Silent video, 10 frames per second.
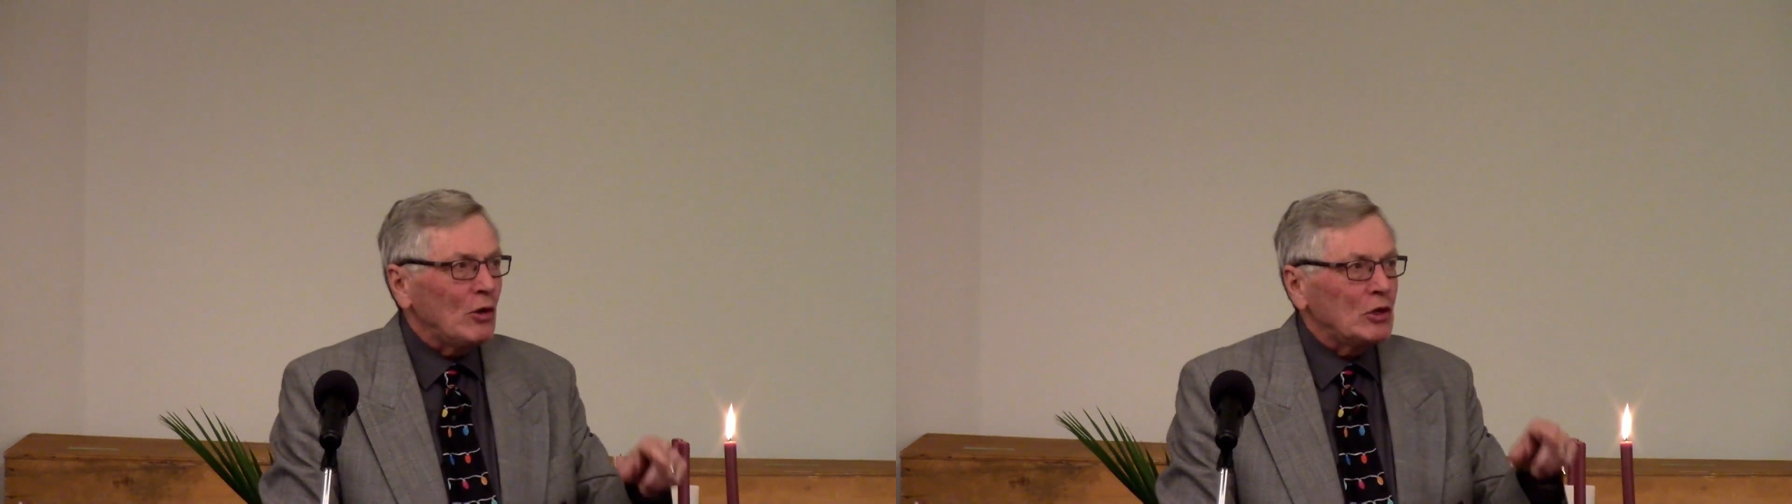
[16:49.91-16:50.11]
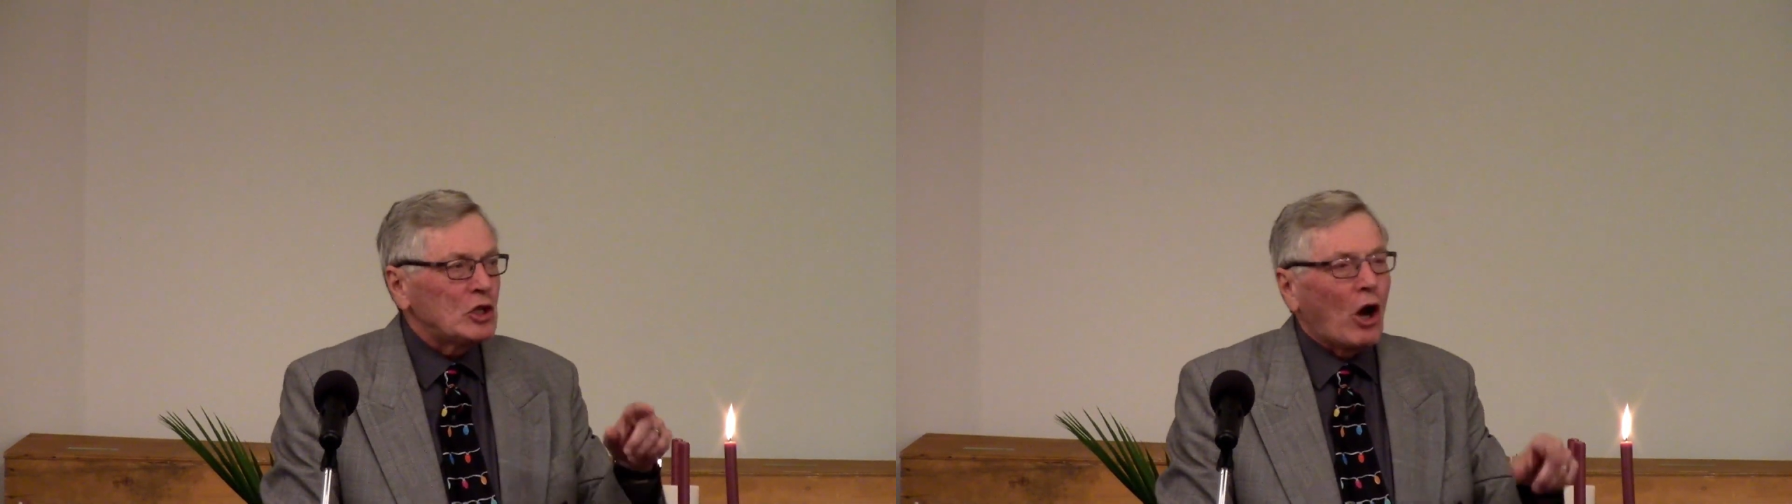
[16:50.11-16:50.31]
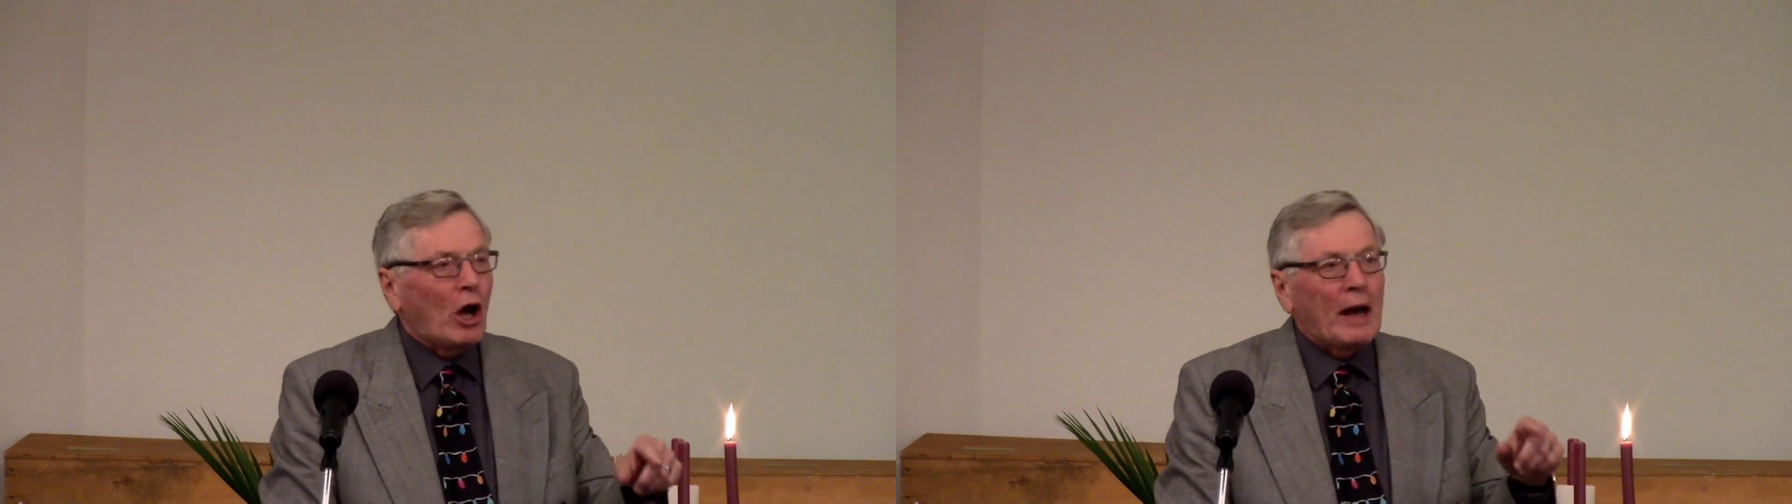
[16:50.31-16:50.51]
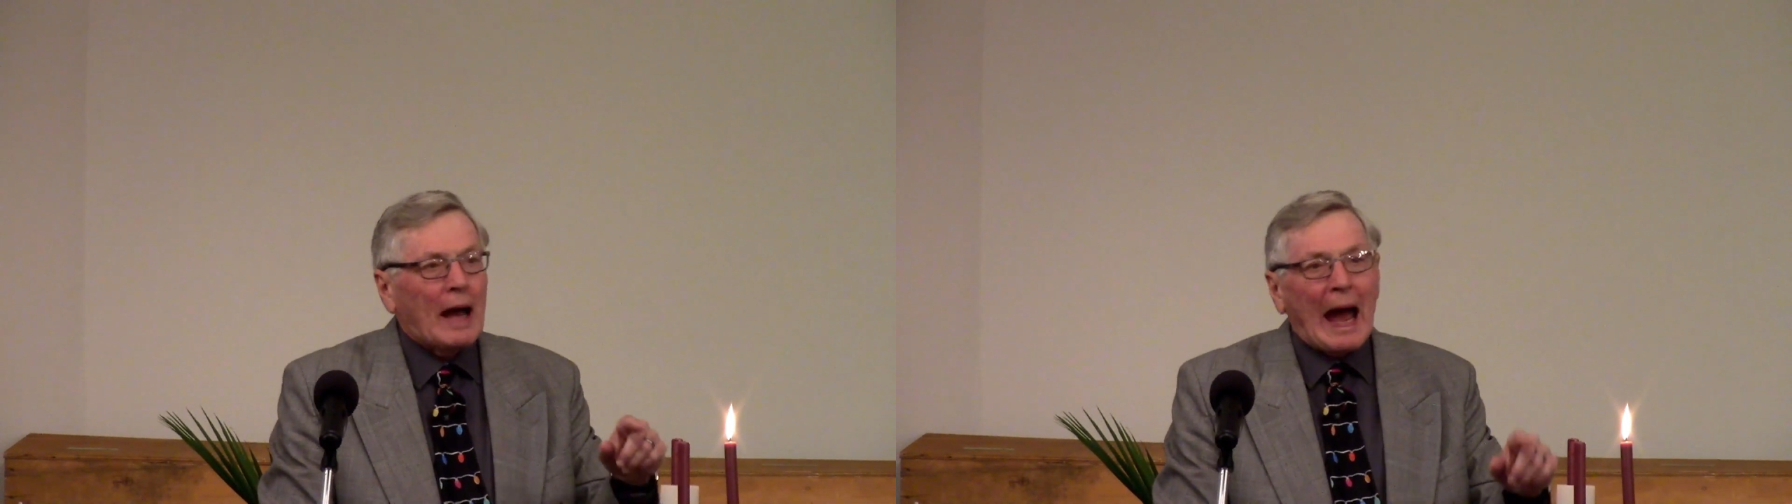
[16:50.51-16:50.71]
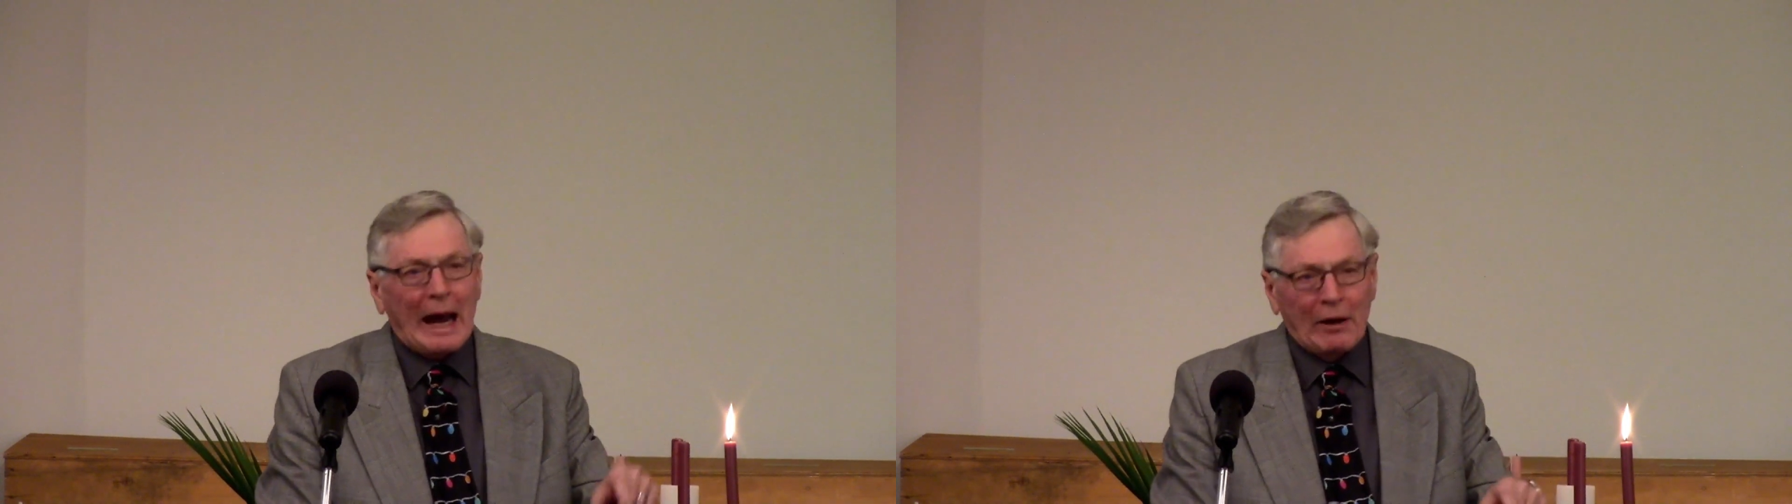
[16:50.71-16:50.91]
John
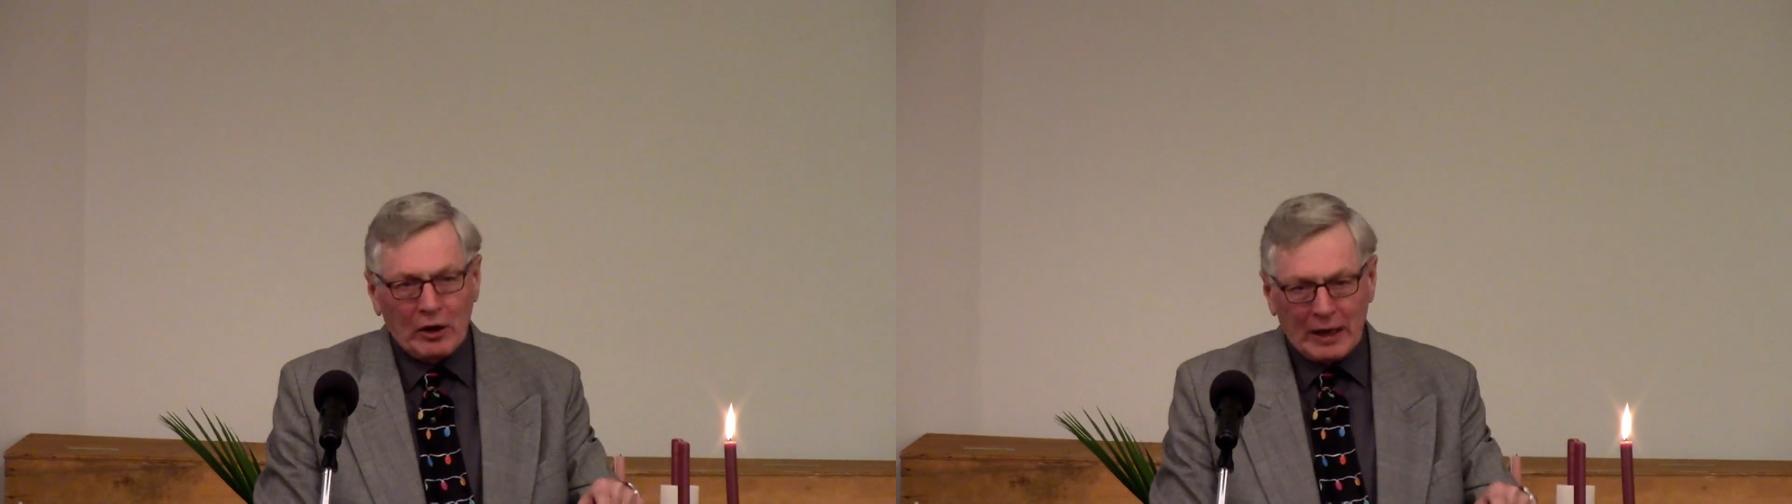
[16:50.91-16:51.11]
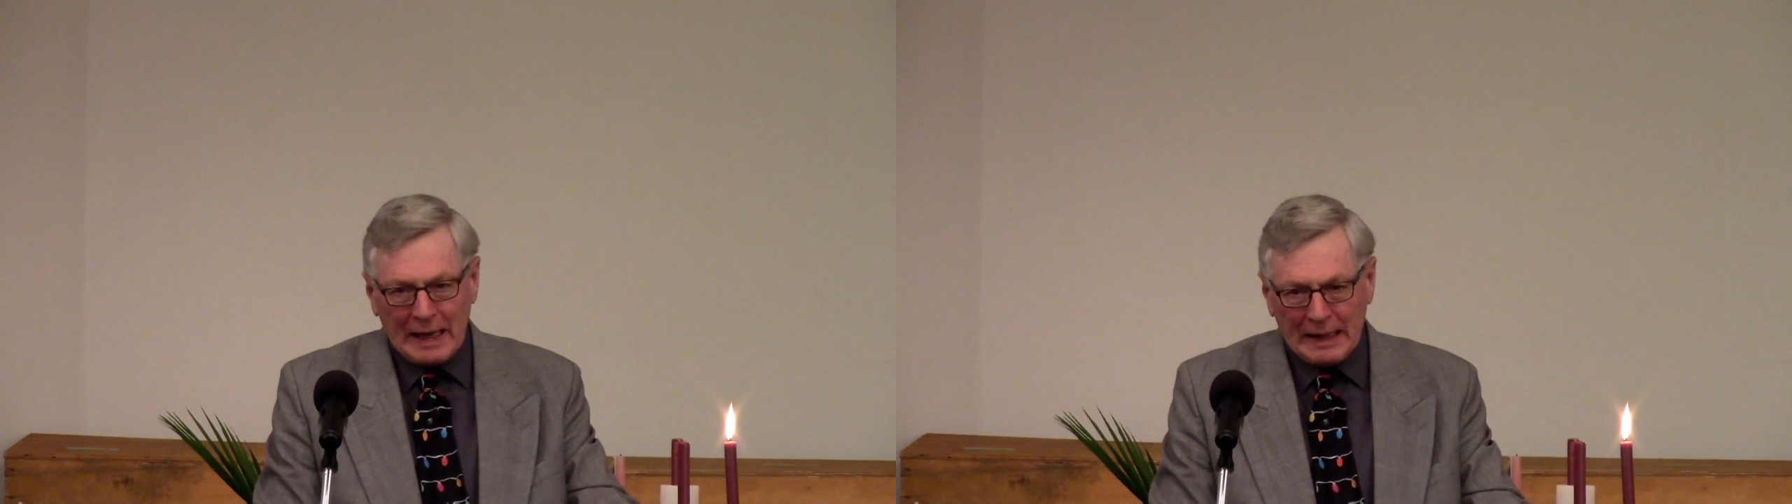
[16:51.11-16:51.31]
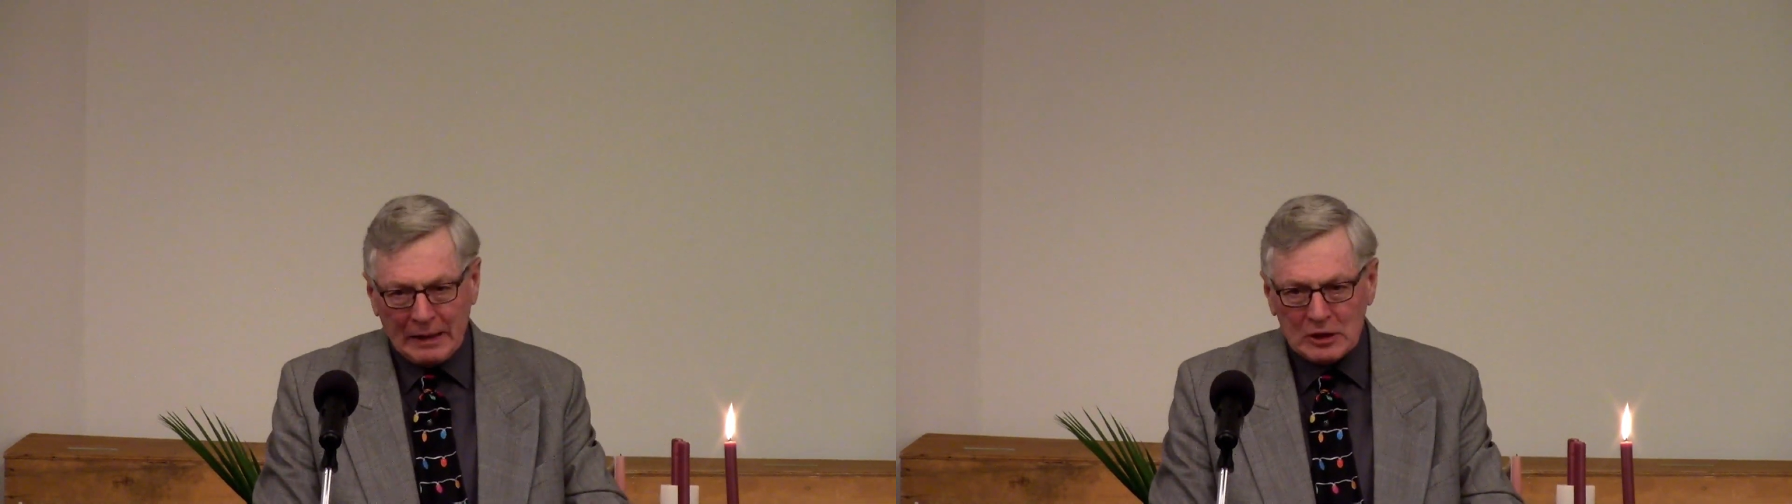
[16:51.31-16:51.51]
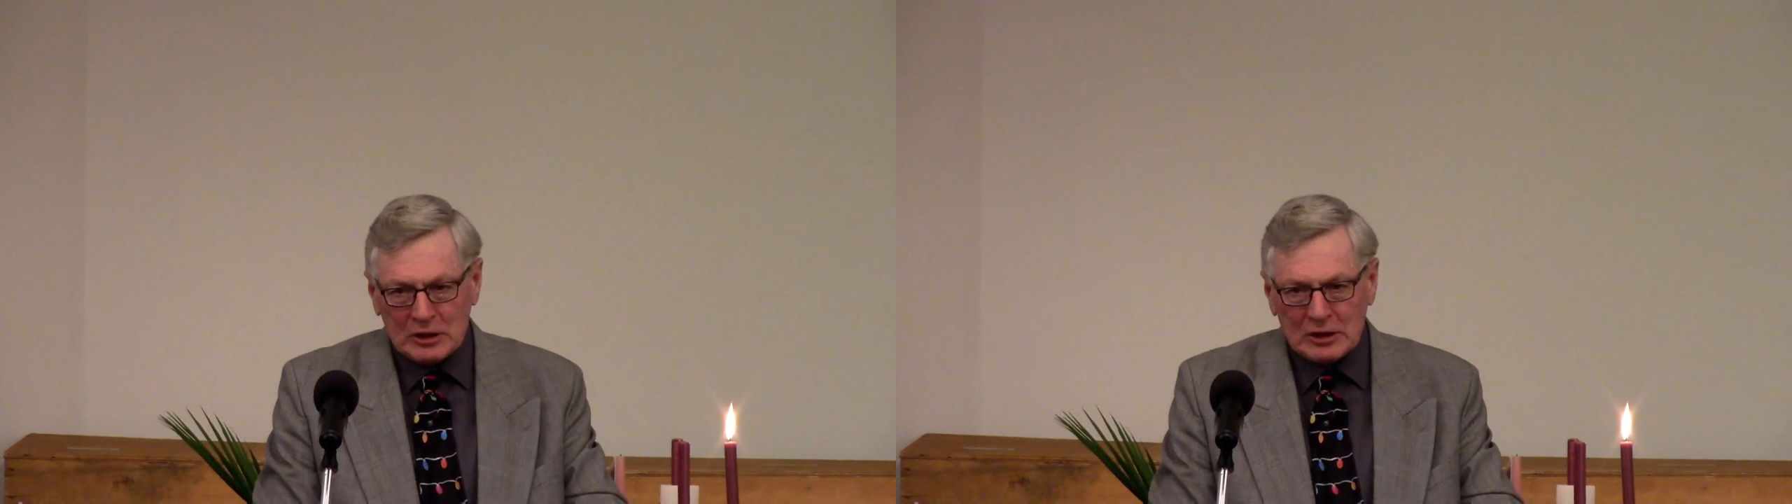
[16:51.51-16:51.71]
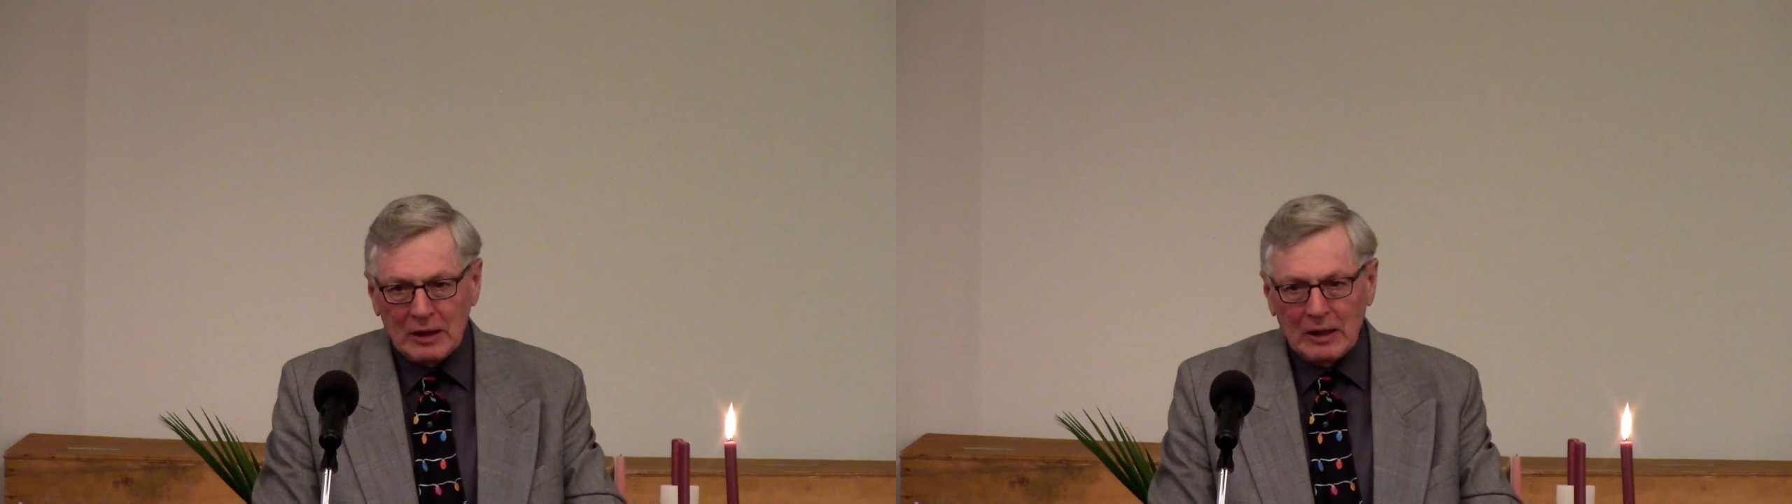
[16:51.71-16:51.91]
Hyrcanus.